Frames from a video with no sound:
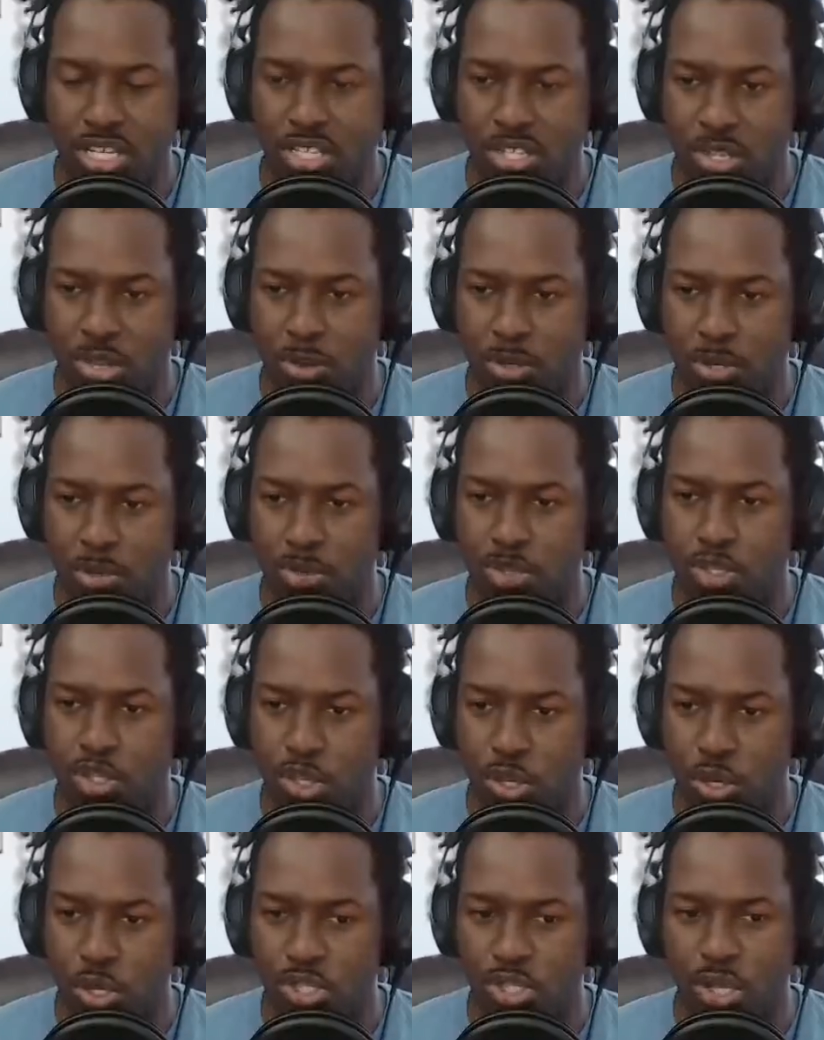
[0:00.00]
theories, which is
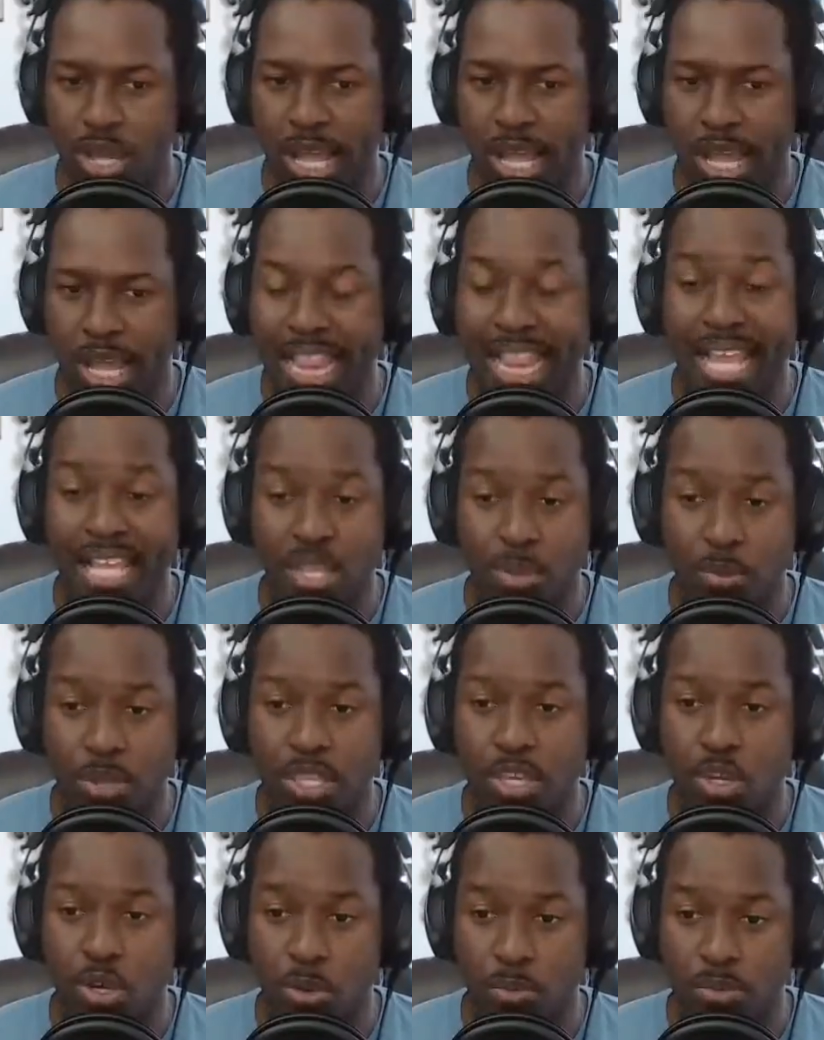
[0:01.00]
good. So I like the way
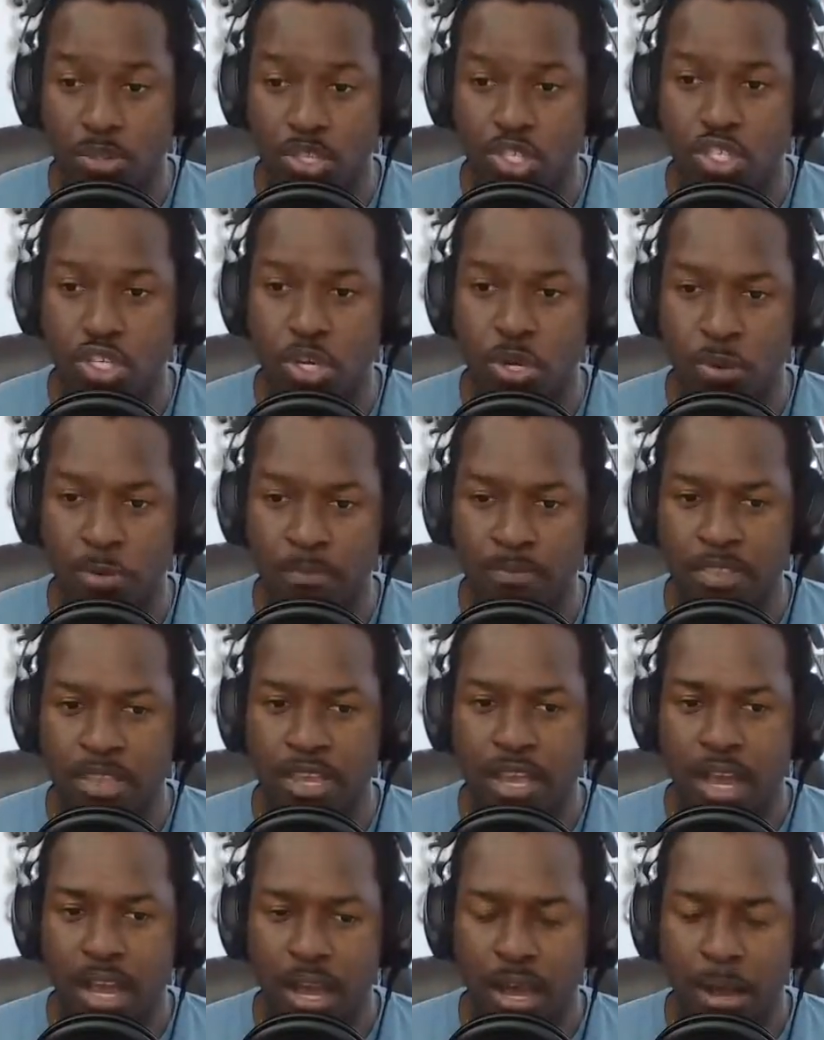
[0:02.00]
they're going with the show.
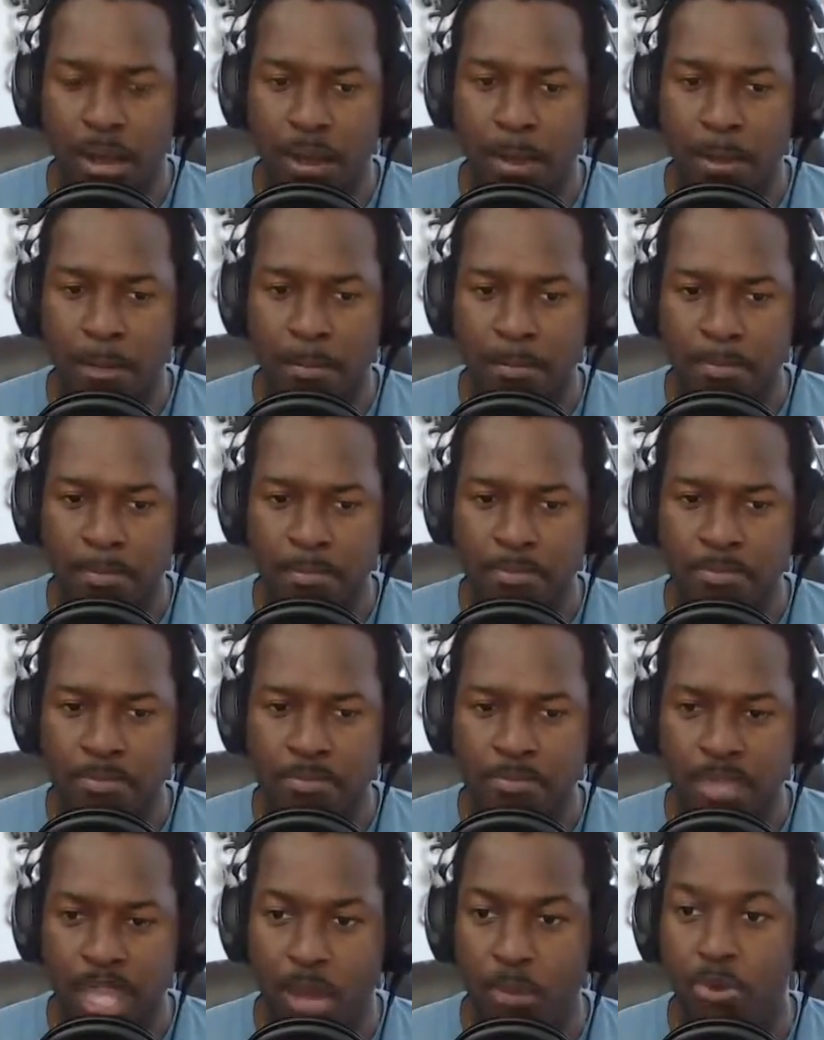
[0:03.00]
I
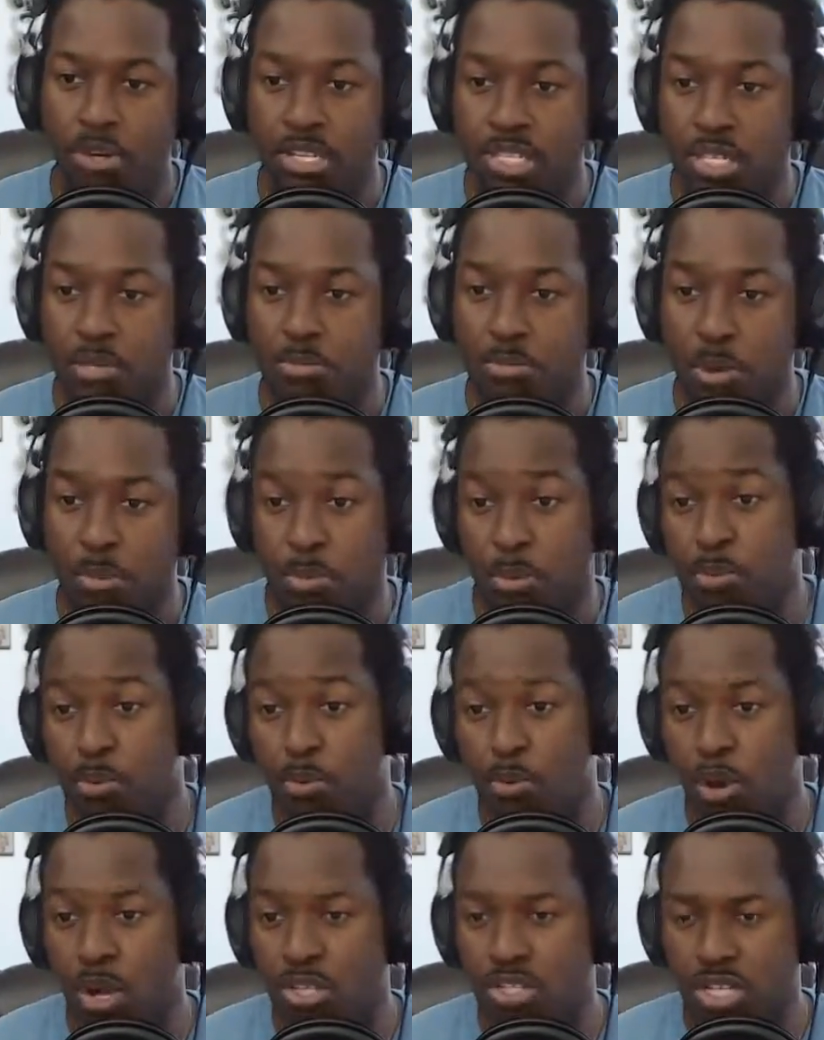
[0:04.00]
want to see more
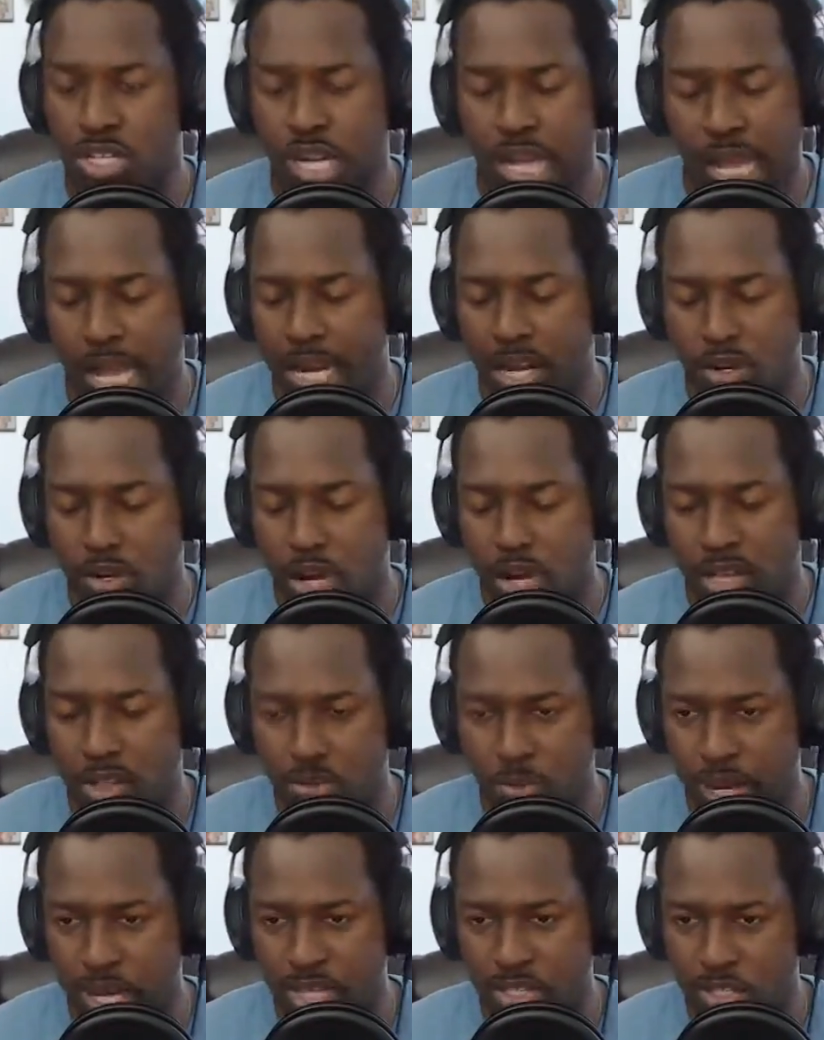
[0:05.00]
people watch it. I don't know how
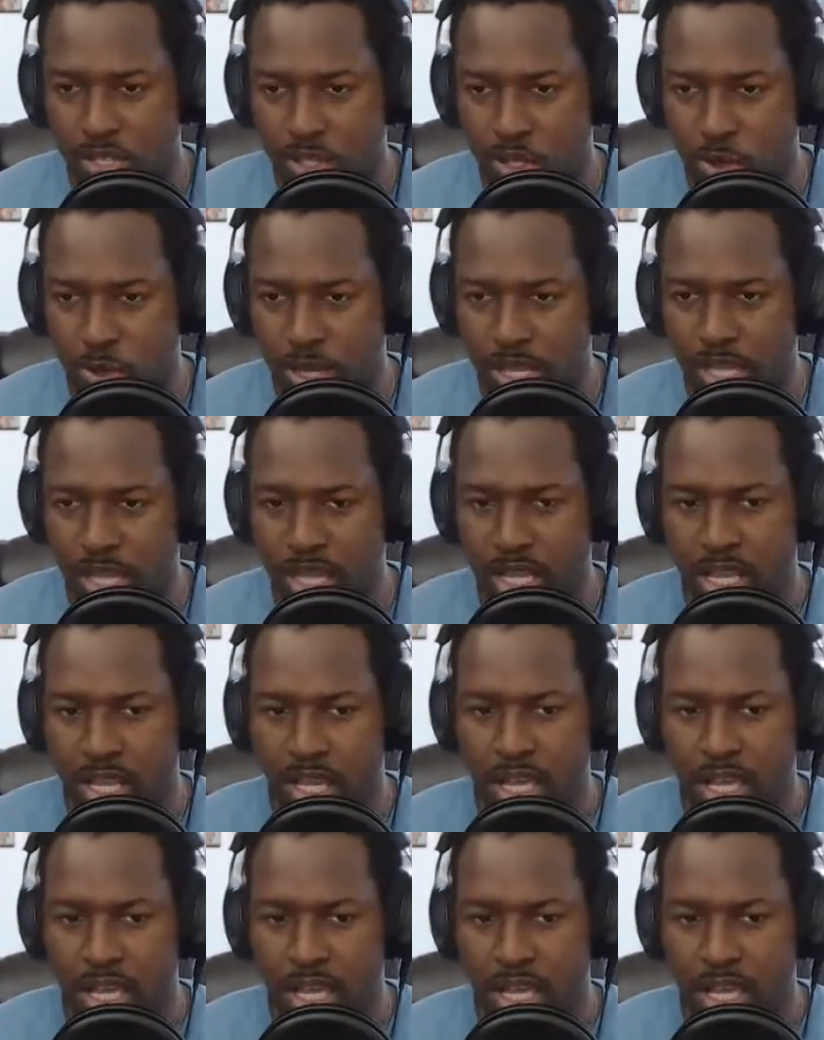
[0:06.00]
the ratings are doing.